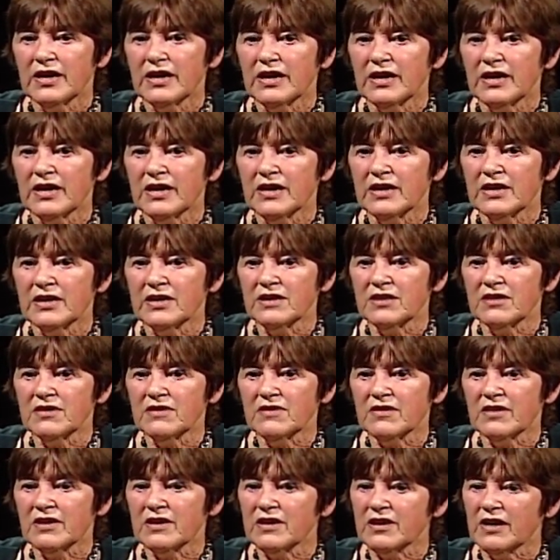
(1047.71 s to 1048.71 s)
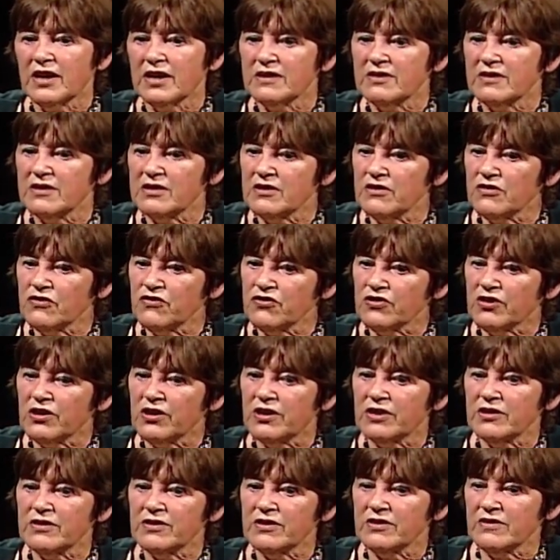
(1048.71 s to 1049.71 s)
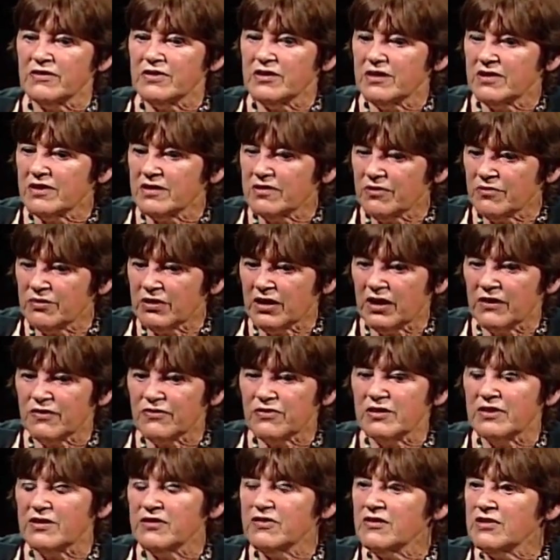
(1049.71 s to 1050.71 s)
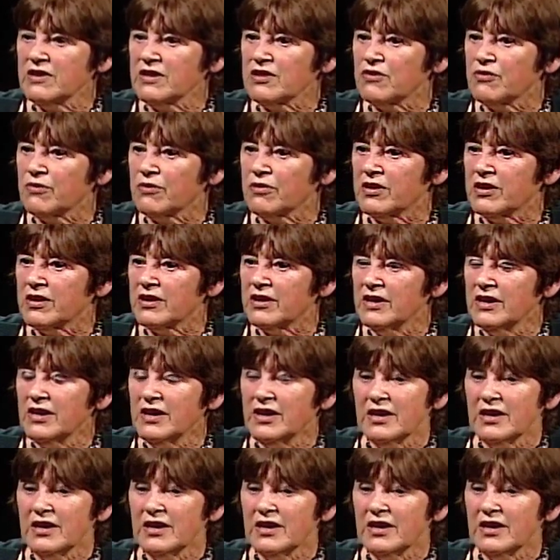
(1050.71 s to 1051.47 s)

And I did his chart, and after listening to it,